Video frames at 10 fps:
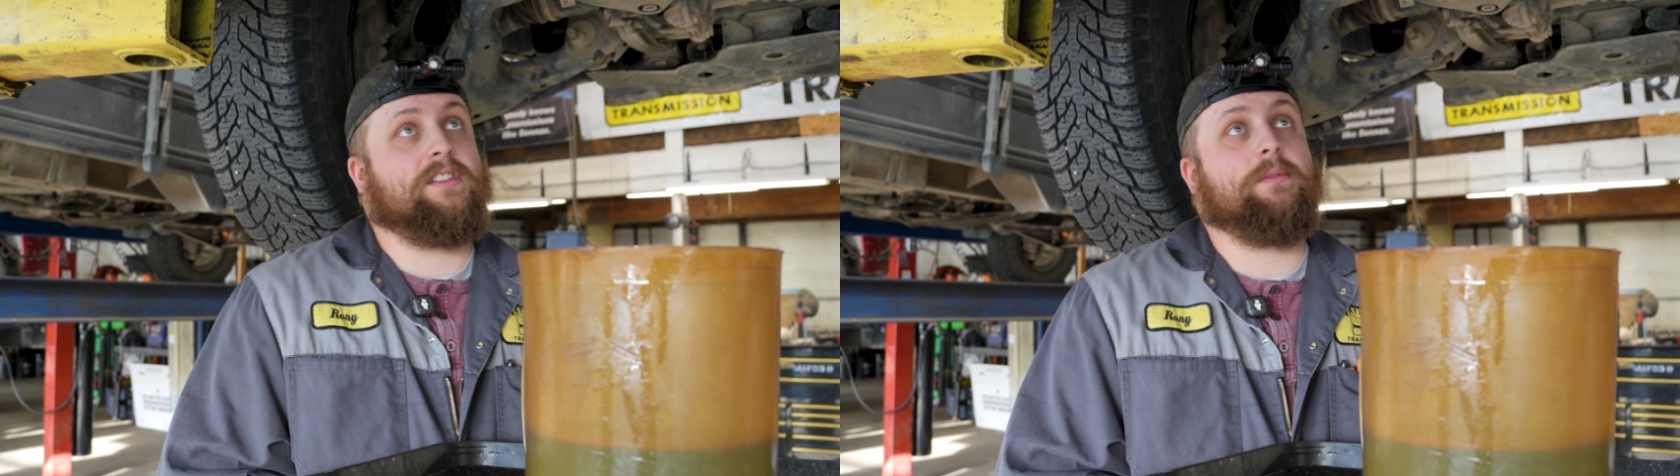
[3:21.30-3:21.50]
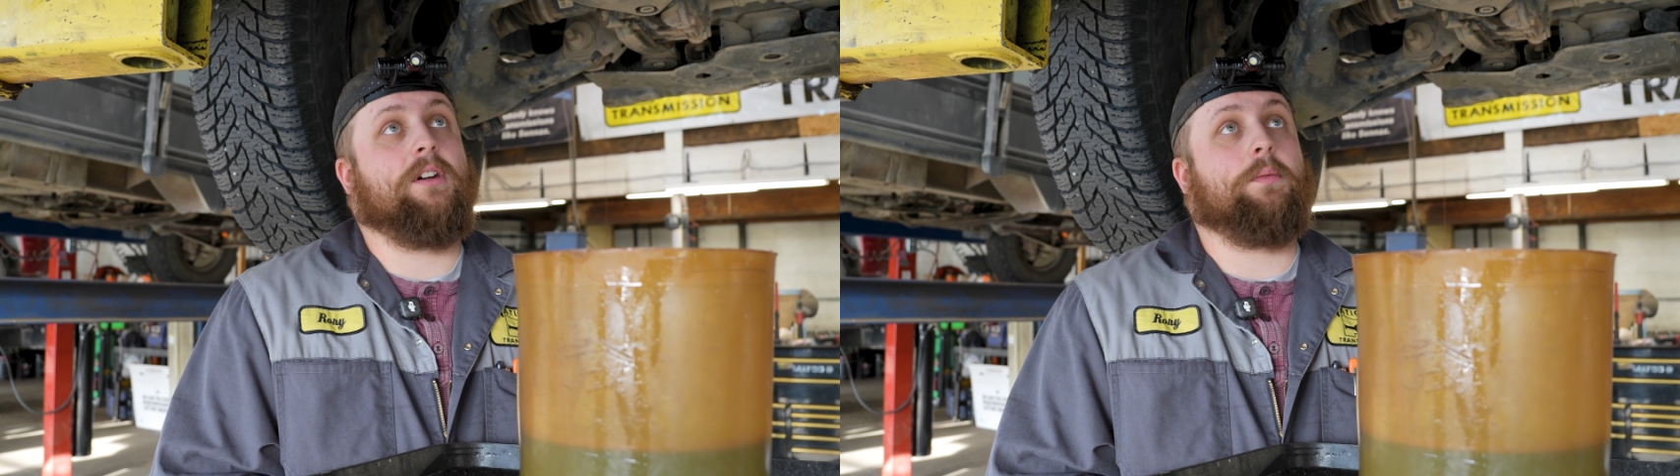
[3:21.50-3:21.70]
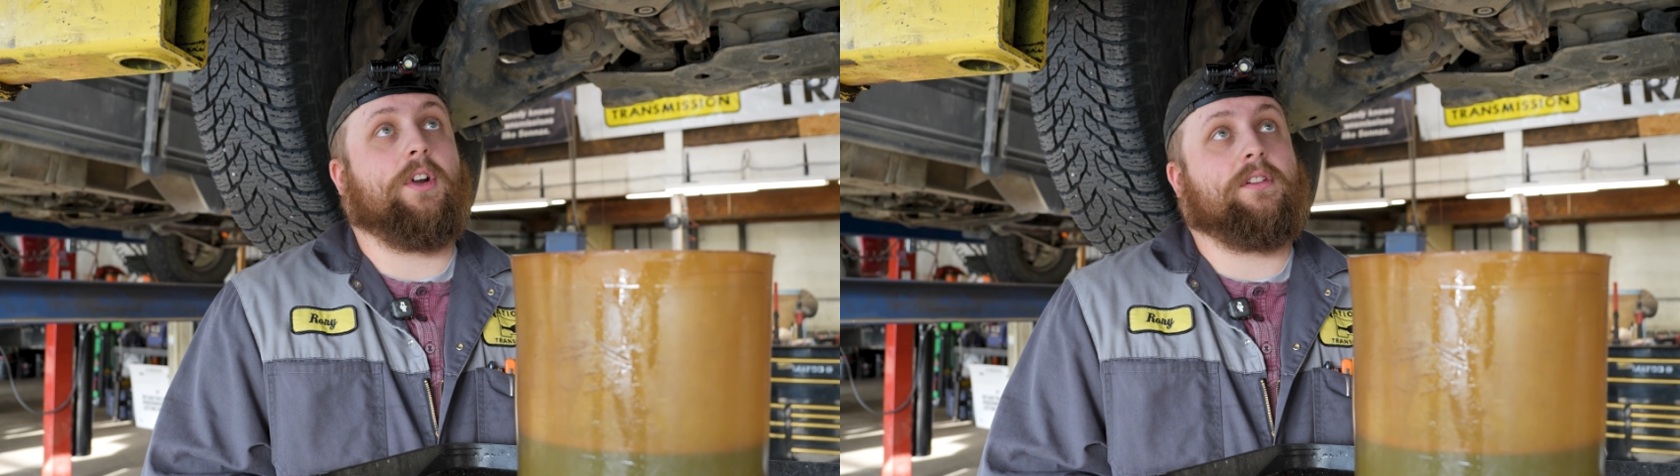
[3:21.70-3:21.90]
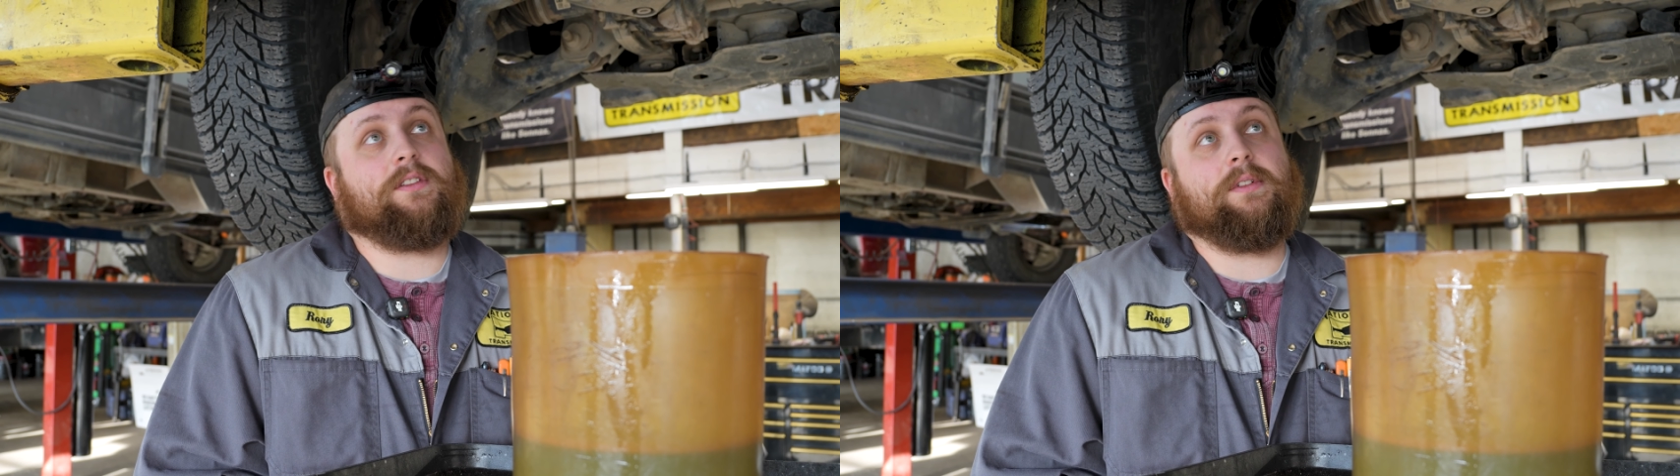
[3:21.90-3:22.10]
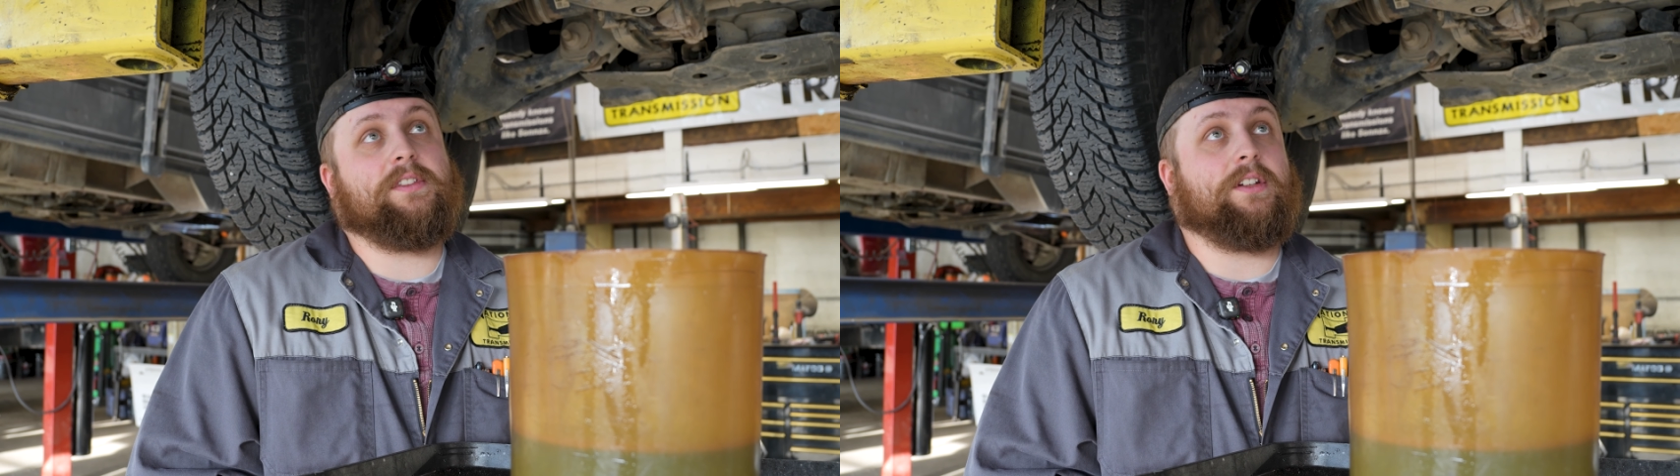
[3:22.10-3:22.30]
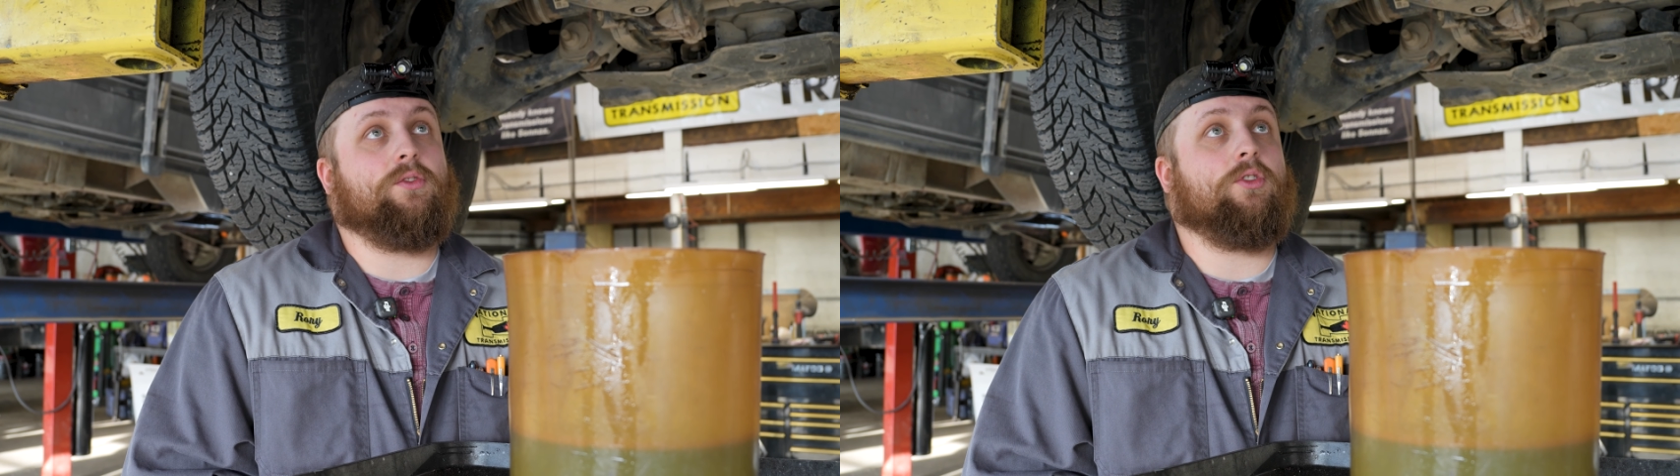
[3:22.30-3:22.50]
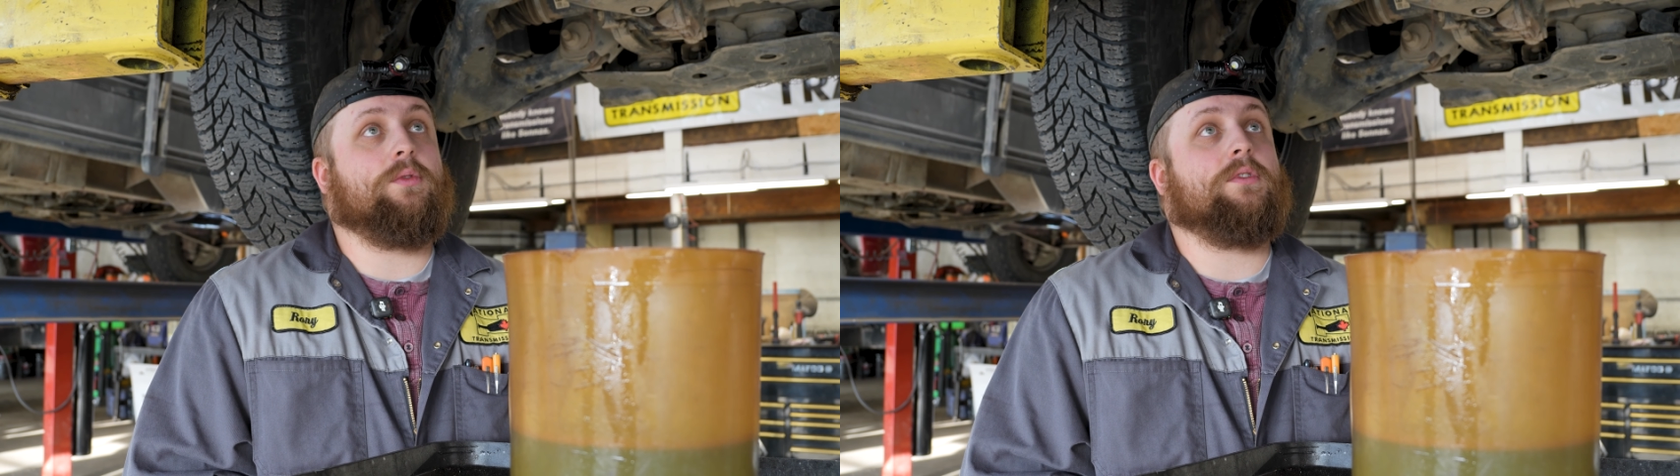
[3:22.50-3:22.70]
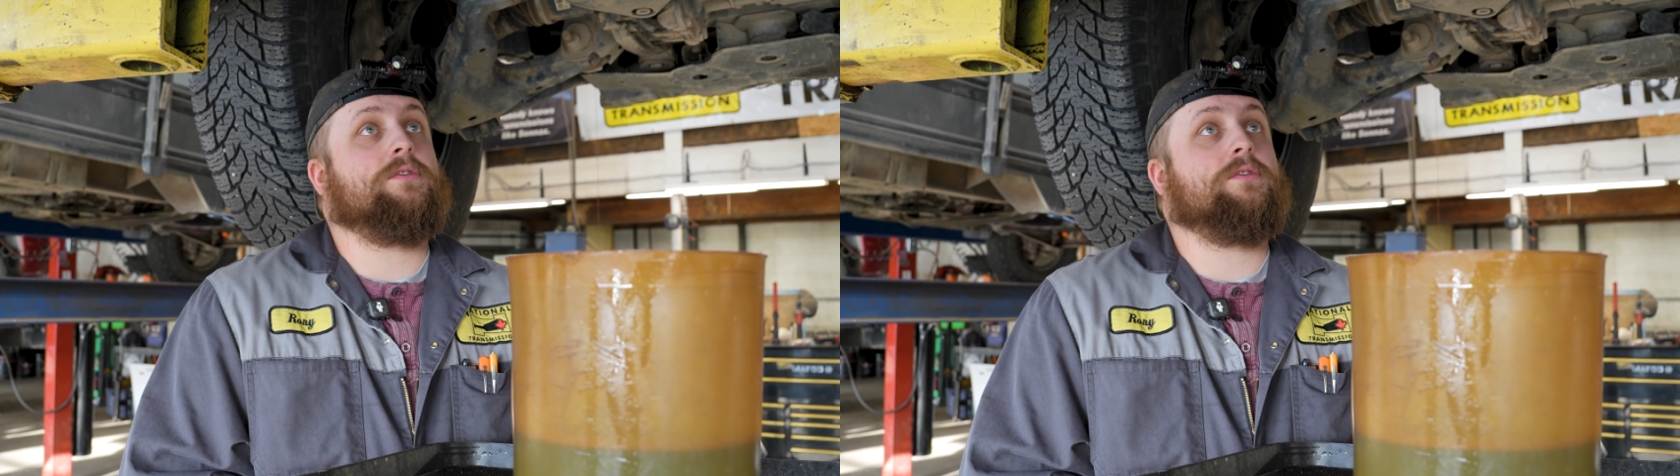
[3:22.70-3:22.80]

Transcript: smell burnt, it smells like normal